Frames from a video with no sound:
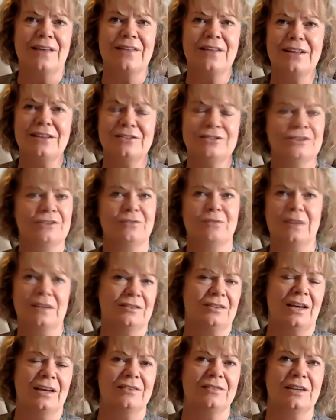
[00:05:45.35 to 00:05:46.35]
And that's just
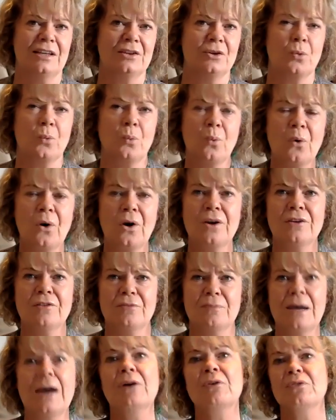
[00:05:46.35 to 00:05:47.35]
fantastic. But word
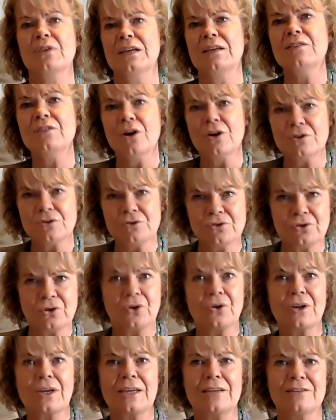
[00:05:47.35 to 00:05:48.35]
of mouth is our
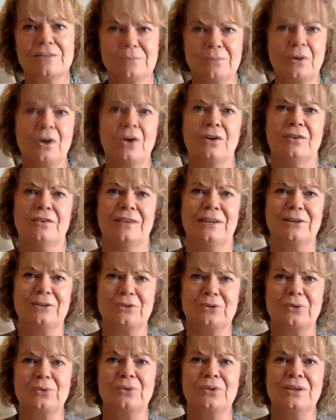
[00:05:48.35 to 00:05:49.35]
strongest marketing
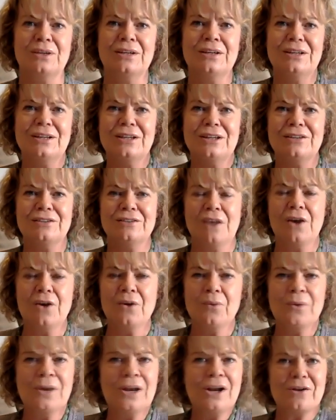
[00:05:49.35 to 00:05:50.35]
tool.
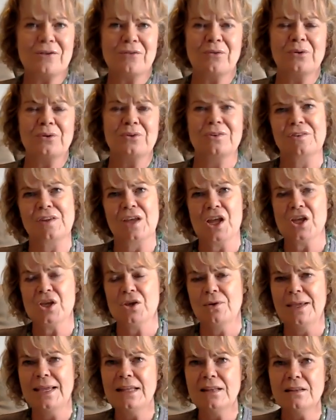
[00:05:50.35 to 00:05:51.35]
So we look forward to seeing
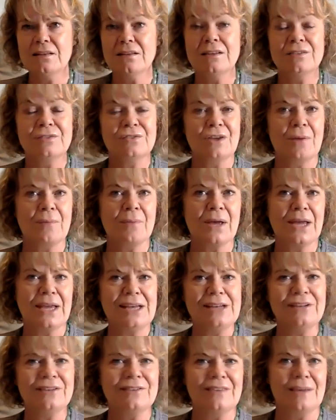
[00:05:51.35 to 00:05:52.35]
you either this summer
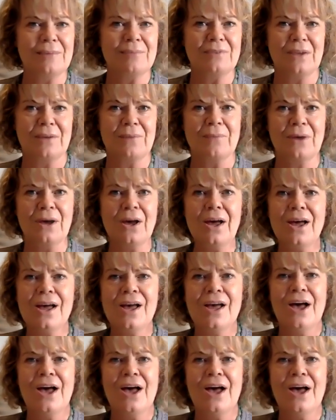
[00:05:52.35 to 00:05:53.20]
in September.